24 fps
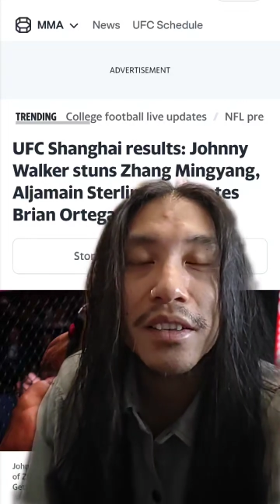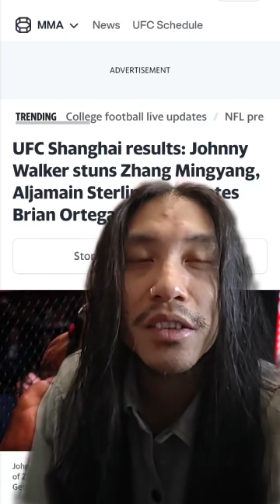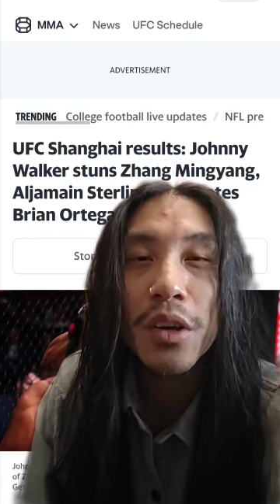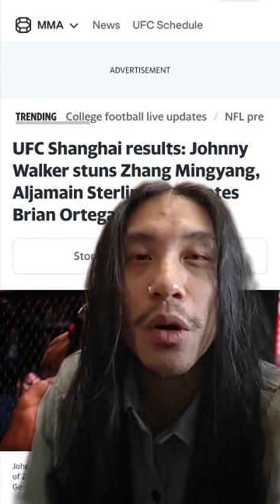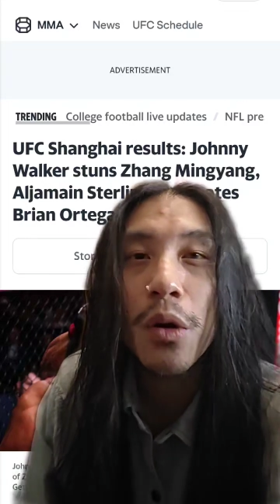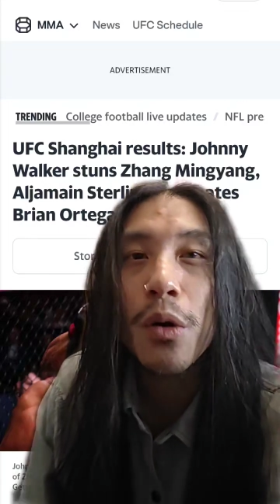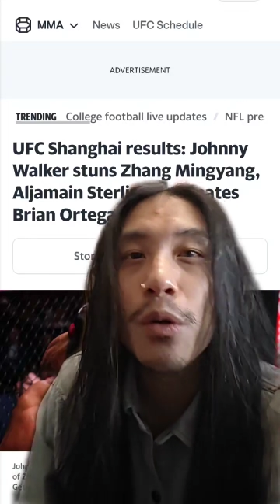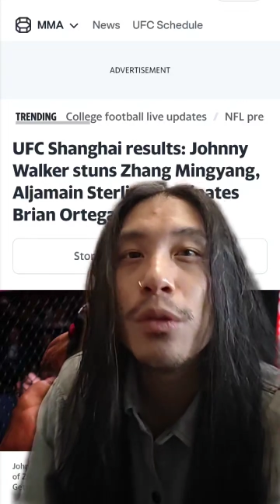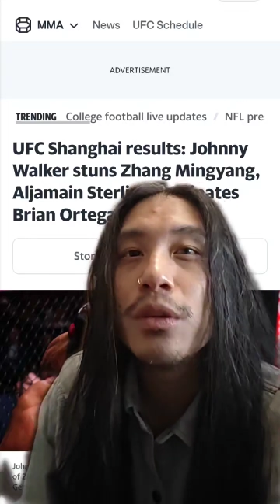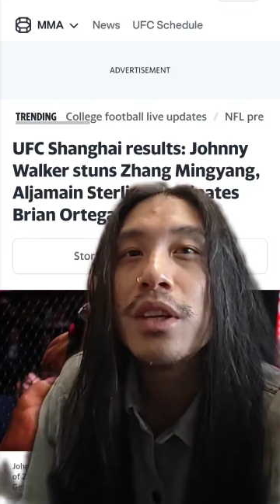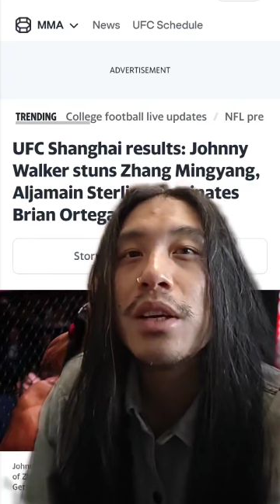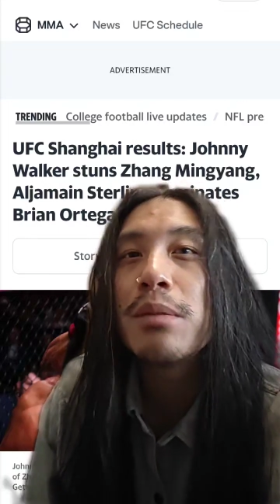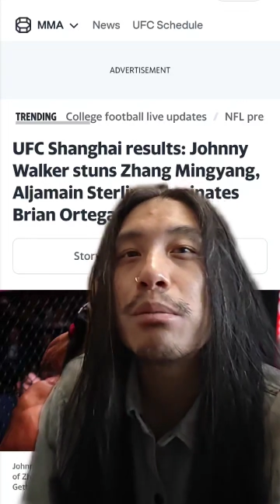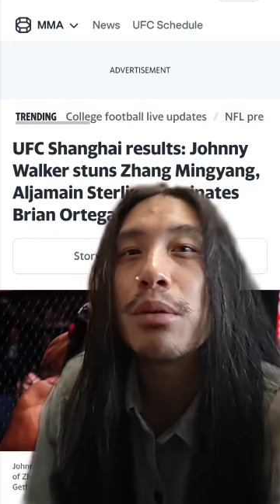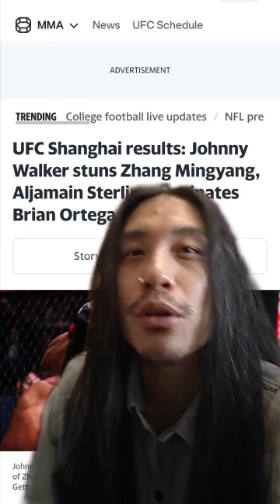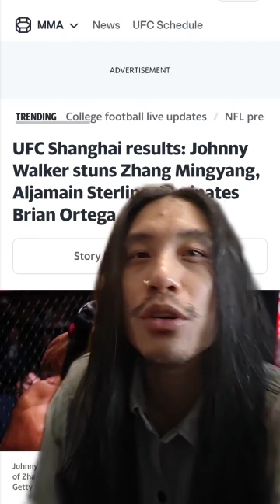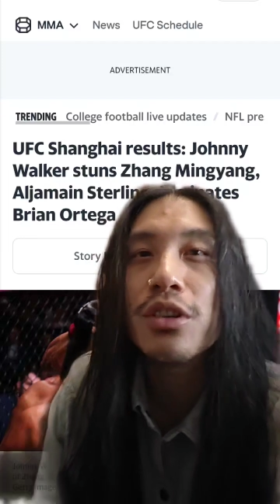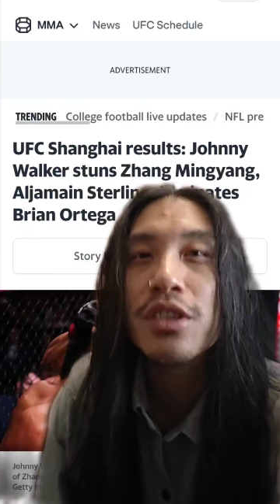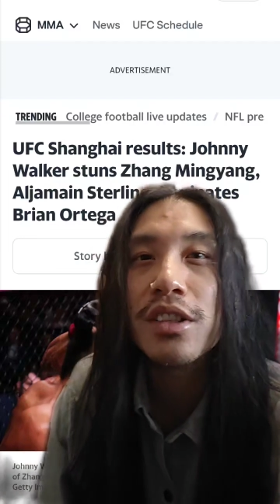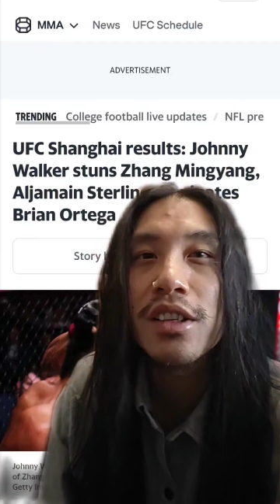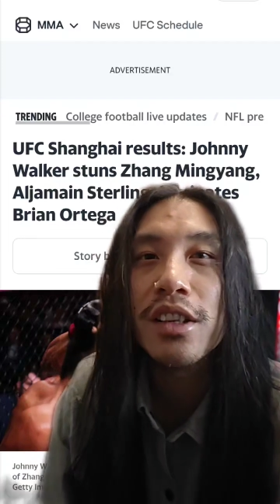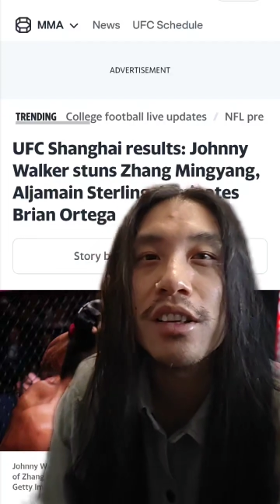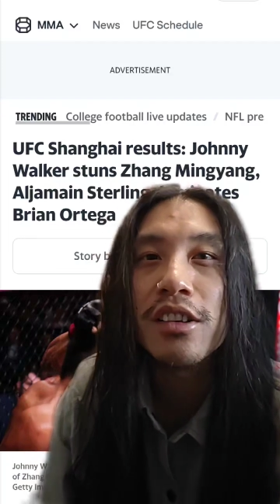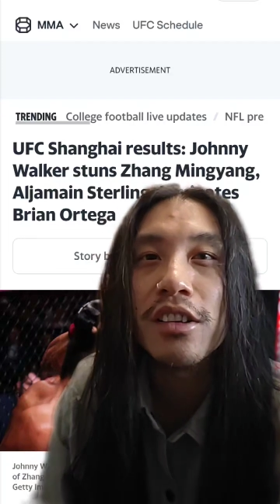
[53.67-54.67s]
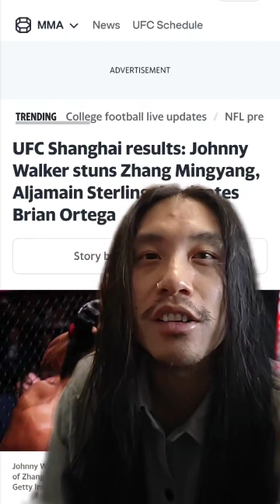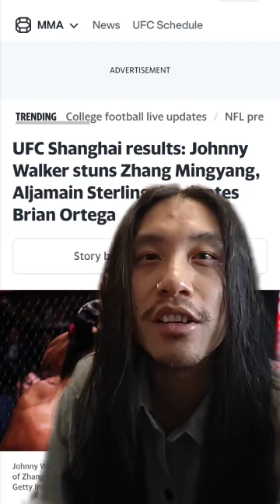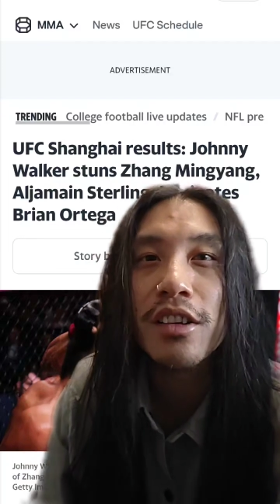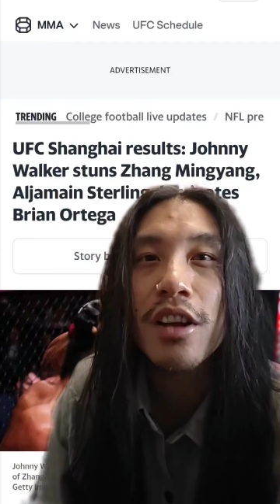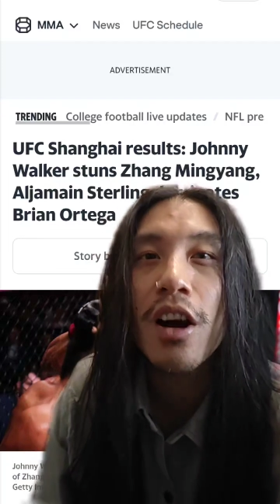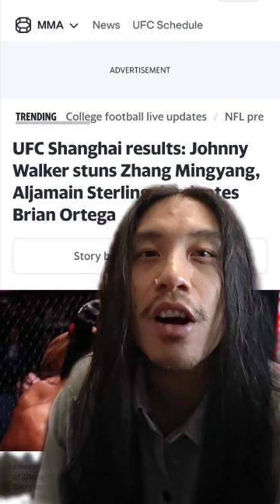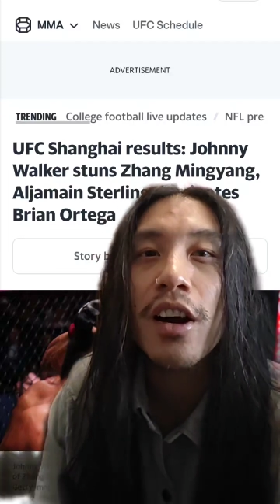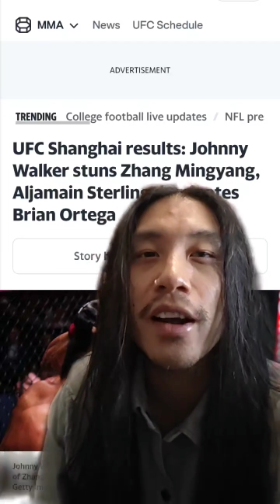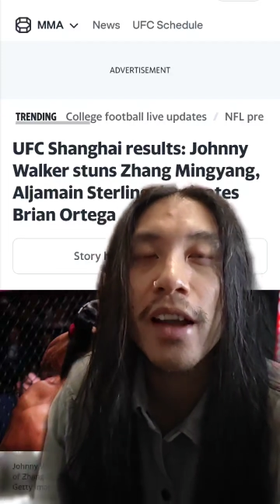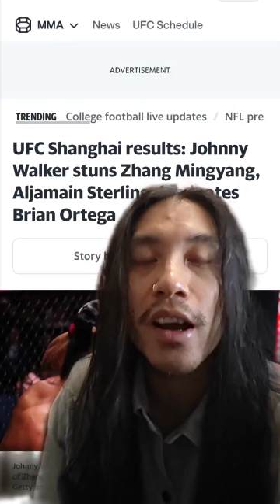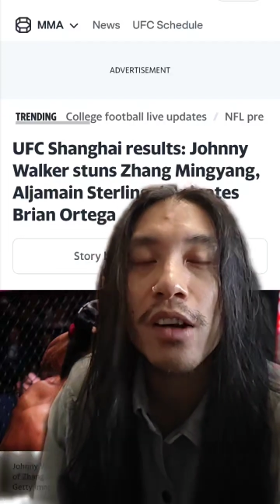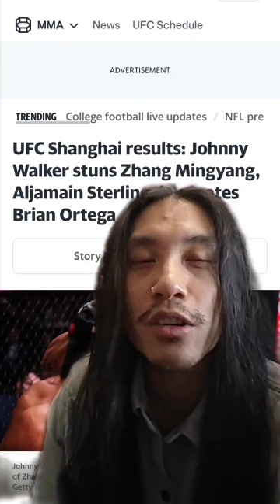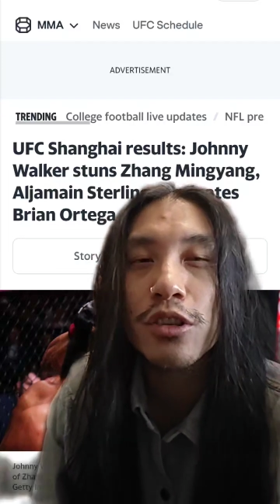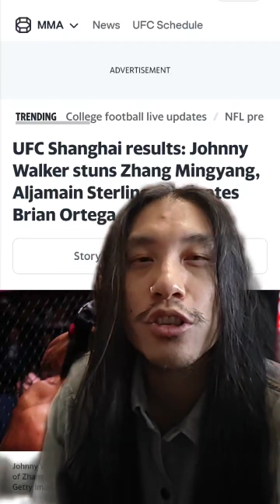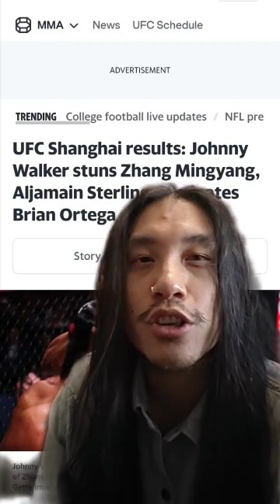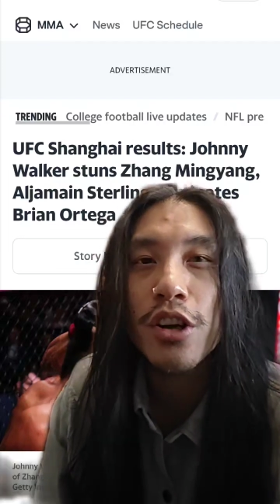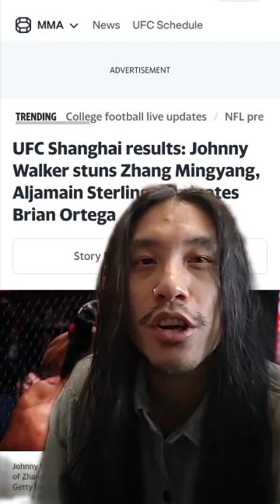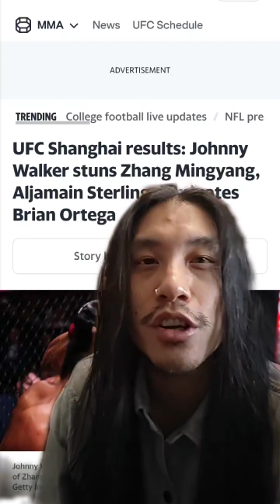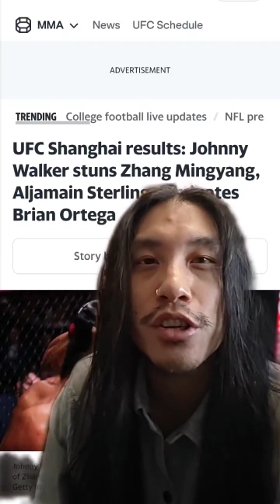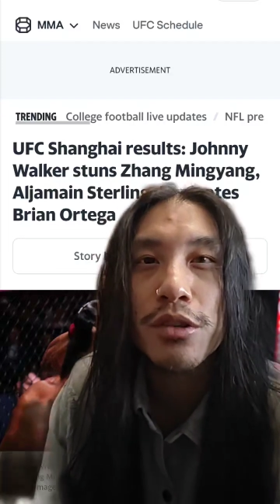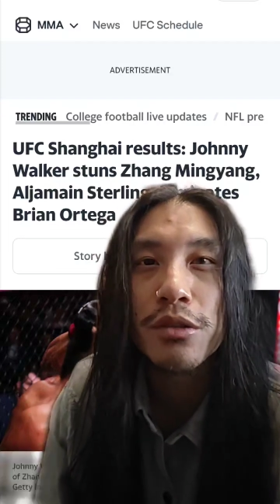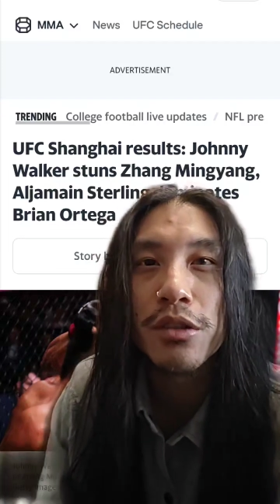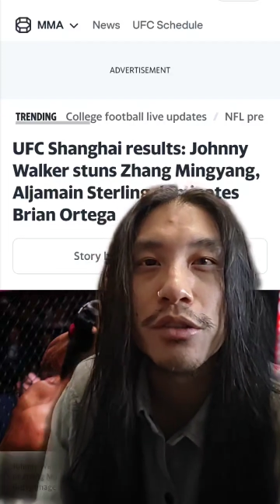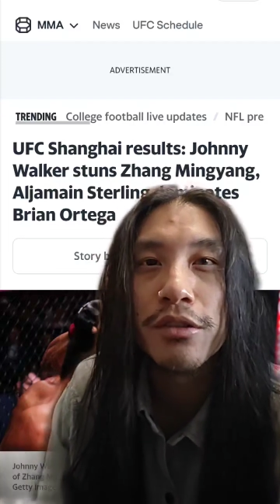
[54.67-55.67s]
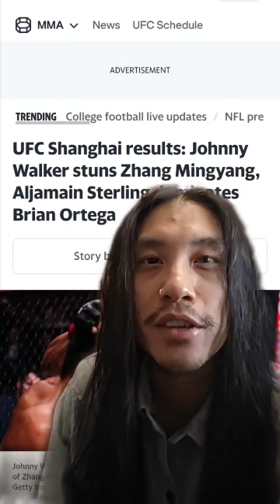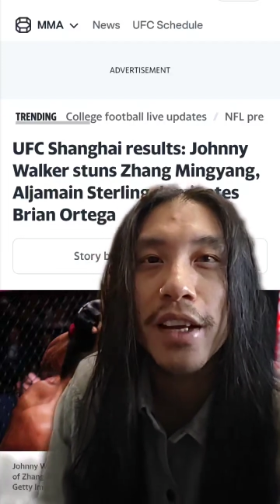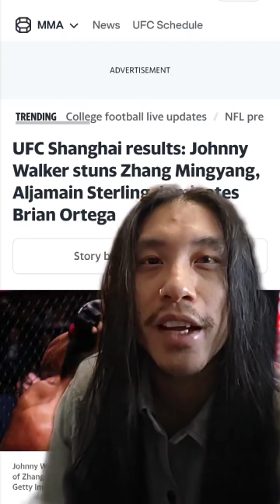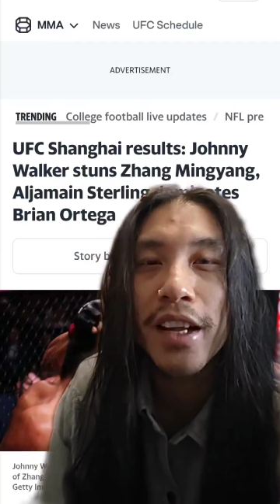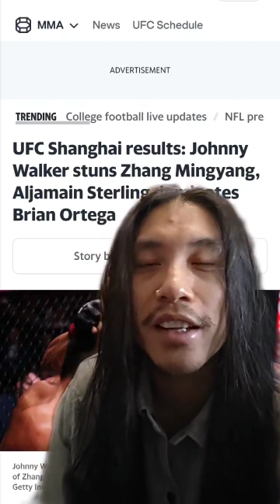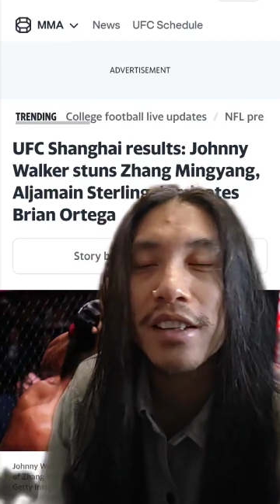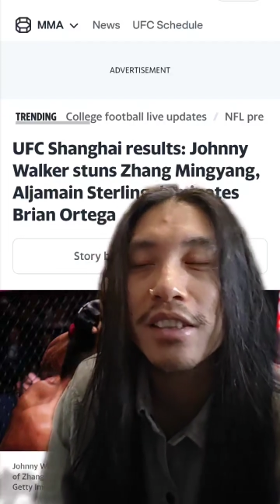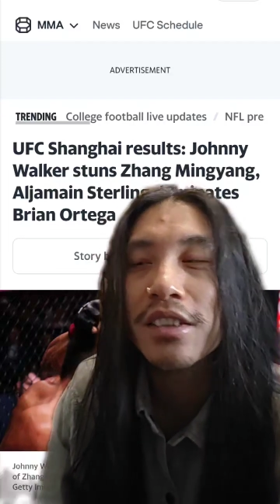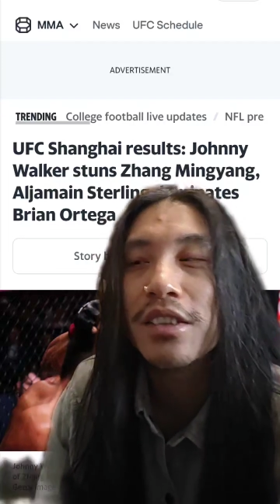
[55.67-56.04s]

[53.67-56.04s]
the only person to knock out Joshua Van.